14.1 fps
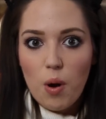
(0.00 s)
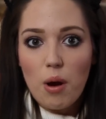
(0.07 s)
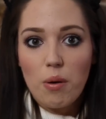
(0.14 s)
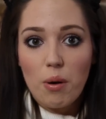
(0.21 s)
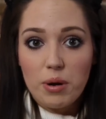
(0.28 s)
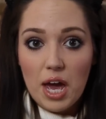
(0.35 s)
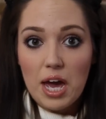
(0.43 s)
whoa,
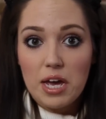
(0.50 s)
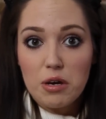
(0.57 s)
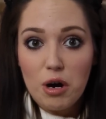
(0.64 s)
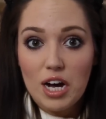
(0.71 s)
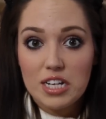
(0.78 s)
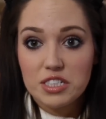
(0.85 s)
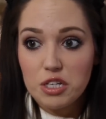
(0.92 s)
okay,
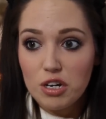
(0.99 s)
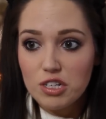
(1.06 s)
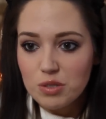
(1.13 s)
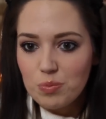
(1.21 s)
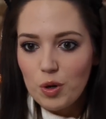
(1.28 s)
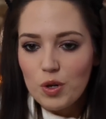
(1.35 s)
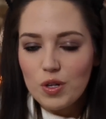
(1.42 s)
your hands are
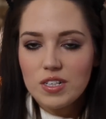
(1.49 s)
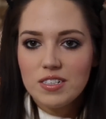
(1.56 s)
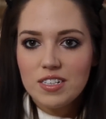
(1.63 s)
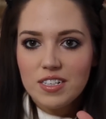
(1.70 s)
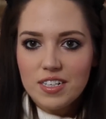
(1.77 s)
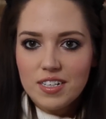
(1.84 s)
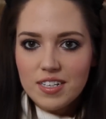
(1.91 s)
small
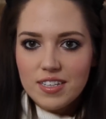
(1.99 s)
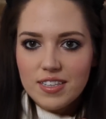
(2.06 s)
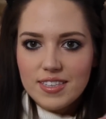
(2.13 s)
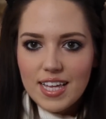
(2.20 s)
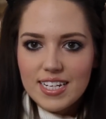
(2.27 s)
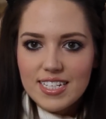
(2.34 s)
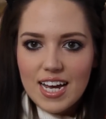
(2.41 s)

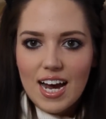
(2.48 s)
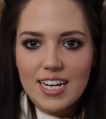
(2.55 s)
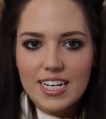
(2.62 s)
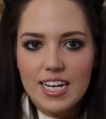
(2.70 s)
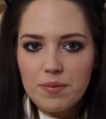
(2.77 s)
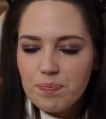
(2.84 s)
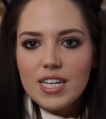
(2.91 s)
they're
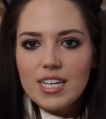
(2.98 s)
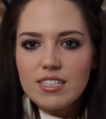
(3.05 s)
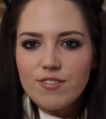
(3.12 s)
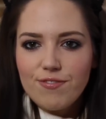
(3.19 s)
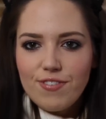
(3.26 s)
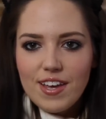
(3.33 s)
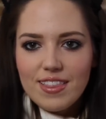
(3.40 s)
tiny.
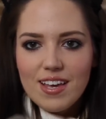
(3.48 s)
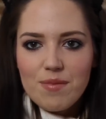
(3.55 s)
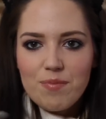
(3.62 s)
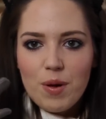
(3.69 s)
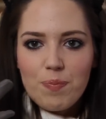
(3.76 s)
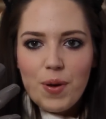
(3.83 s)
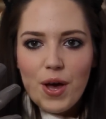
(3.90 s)
These fit
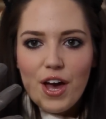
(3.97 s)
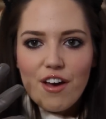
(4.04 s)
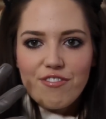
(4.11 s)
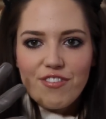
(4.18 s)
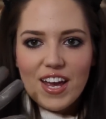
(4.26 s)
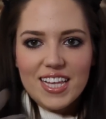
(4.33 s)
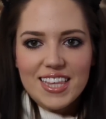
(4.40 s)
them
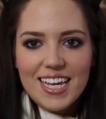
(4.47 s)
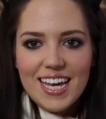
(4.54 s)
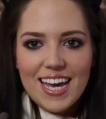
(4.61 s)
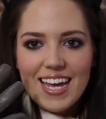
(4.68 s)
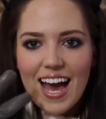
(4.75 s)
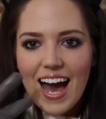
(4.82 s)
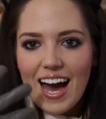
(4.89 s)

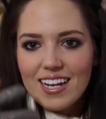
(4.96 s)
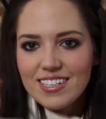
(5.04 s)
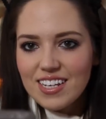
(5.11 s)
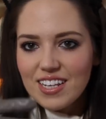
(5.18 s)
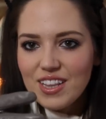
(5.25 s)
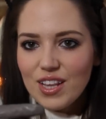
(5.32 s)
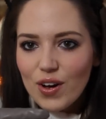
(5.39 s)
perfectly
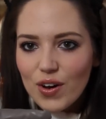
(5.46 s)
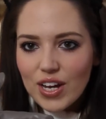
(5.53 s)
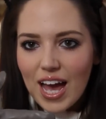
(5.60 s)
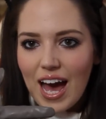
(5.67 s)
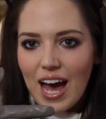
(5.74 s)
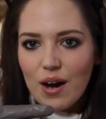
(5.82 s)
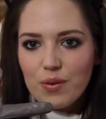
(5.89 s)
and
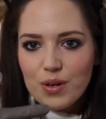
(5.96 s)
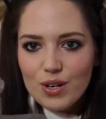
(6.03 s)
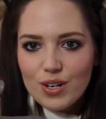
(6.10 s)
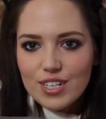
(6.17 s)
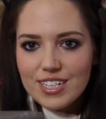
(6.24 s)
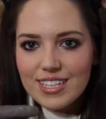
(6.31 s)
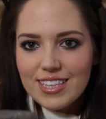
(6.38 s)
look how
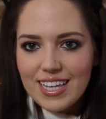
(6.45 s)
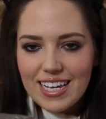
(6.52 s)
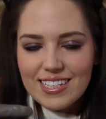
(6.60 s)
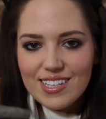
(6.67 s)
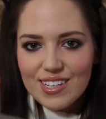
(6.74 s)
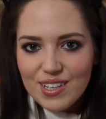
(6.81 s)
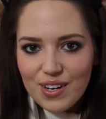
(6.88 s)
good
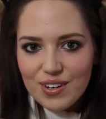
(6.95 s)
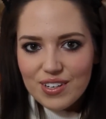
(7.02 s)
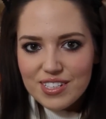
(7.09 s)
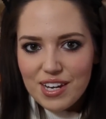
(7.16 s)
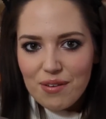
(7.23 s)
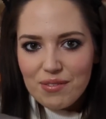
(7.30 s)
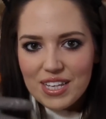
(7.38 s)
these
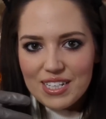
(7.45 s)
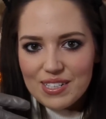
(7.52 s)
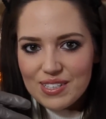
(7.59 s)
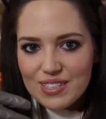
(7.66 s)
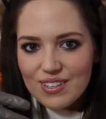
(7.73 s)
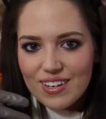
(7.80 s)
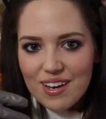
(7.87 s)
look. Don't they
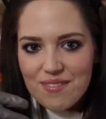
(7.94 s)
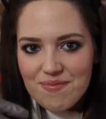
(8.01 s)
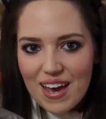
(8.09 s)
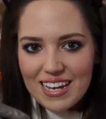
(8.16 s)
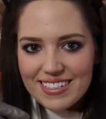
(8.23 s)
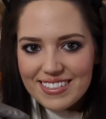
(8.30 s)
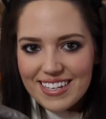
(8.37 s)
just look
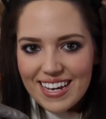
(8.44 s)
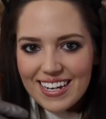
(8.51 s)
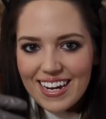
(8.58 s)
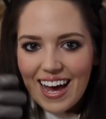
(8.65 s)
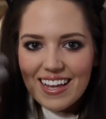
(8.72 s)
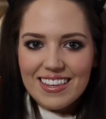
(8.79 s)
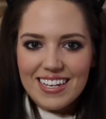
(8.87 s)

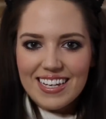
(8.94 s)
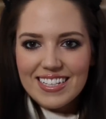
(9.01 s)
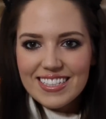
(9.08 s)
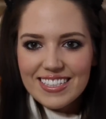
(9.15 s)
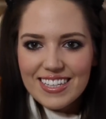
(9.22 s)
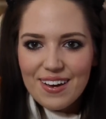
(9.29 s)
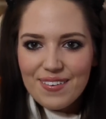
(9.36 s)
amazing? I think
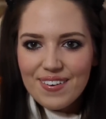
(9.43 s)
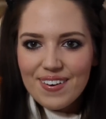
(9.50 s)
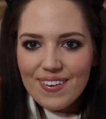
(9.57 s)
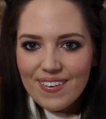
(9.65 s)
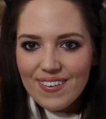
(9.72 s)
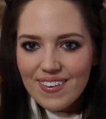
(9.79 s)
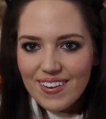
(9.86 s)
it's so
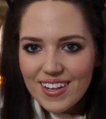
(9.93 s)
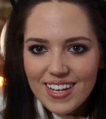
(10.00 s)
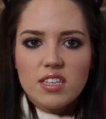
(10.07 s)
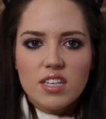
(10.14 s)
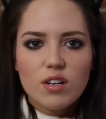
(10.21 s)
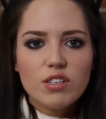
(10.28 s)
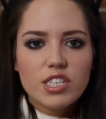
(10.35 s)

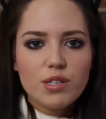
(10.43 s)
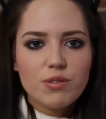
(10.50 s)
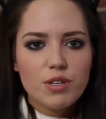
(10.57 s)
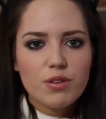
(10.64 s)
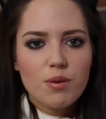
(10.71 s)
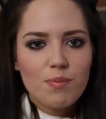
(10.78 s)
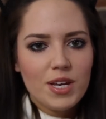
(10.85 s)
cool. They also
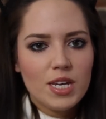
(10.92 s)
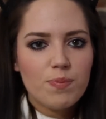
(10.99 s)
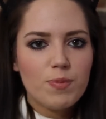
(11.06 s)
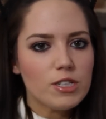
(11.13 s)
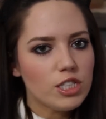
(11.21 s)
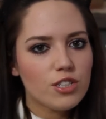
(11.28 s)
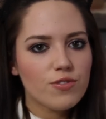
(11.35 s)
do them in a
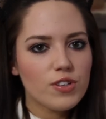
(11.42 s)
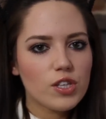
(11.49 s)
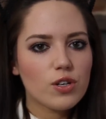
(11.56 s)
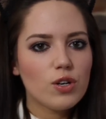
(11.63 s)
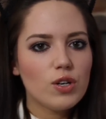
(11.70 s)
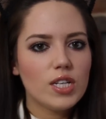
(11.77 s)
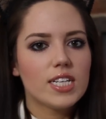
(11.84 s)
bunch of other
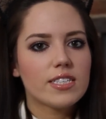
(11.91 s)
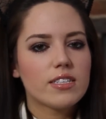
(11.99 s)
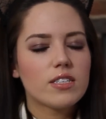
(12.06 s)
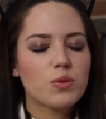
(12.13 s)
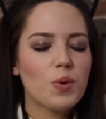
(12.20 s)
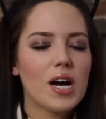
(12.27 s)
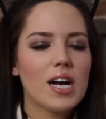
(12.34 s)
colours
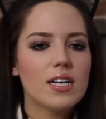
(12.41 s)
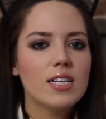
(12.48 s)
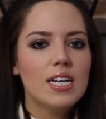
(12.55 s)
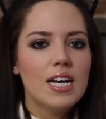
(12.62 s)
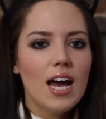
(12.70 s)
as well